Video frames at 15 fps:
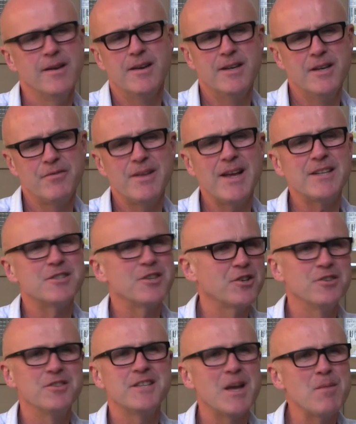And if that's a
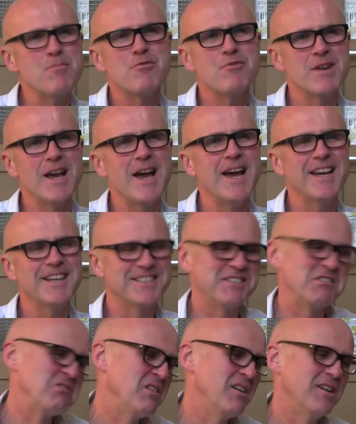contemporary
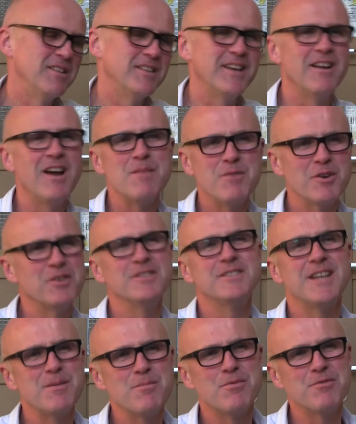act, then I'm a
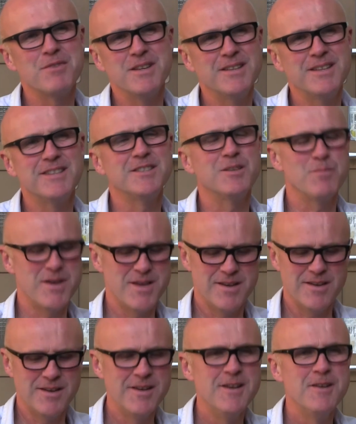contemporary theatre
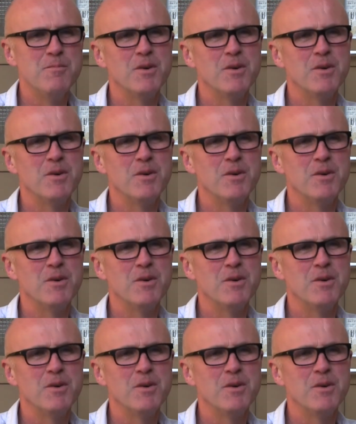maker.